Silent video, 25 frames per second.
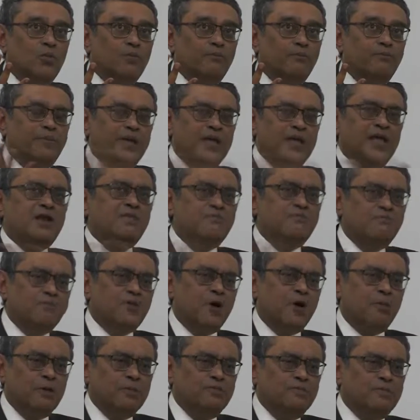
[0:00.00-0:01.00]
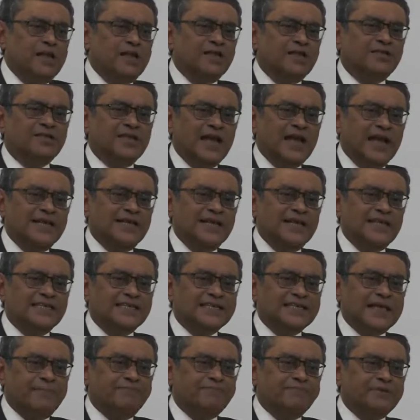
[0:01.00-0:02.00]
been probably slightly
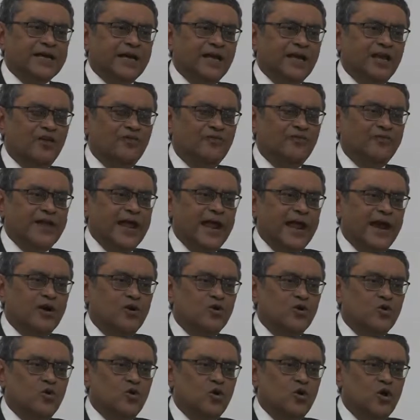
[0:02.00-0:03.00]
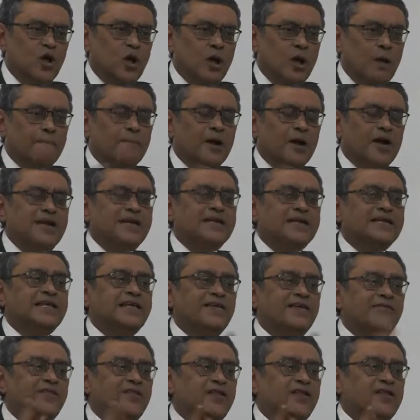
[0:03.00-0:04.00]
skeptical of Nehru, but had
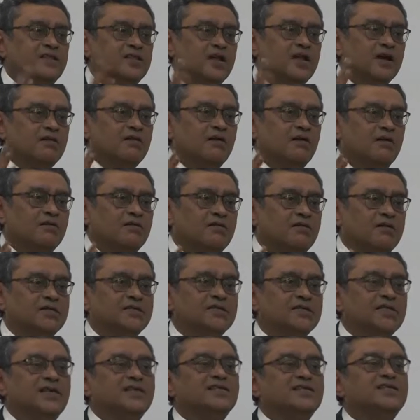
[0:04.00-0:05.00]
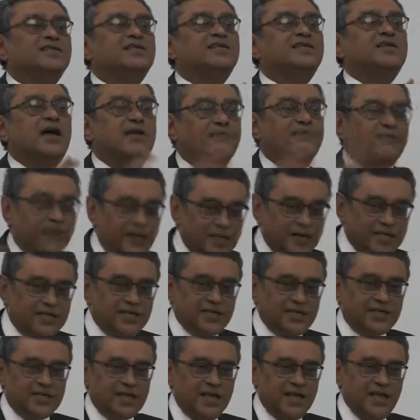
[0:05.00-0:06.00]
given the Congress its
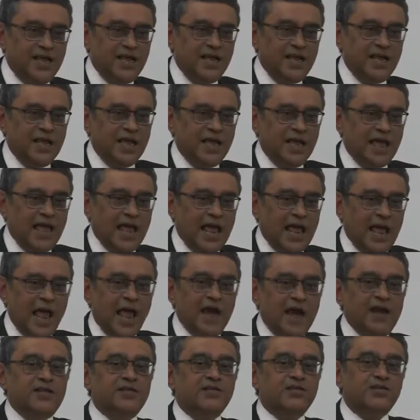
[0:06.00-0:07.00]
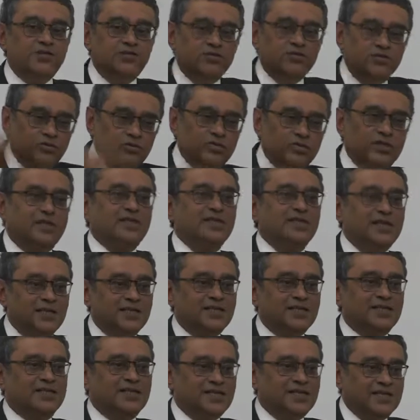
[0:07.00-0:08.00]
diversity and its
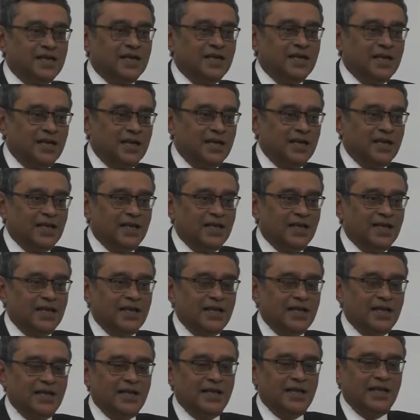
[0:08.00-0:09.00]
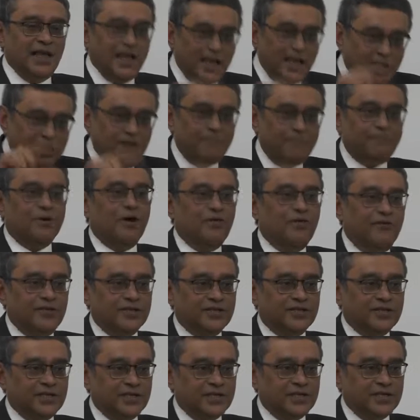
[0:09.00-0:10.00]
rootedness in the
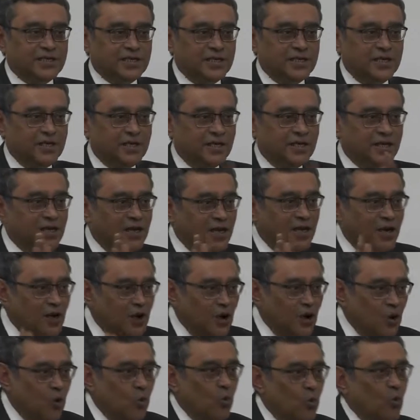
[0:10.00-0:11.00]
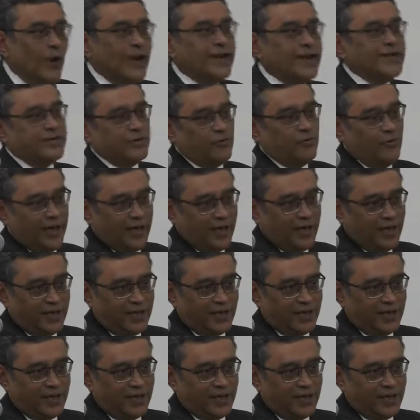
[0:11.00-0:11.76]
provinces, went away.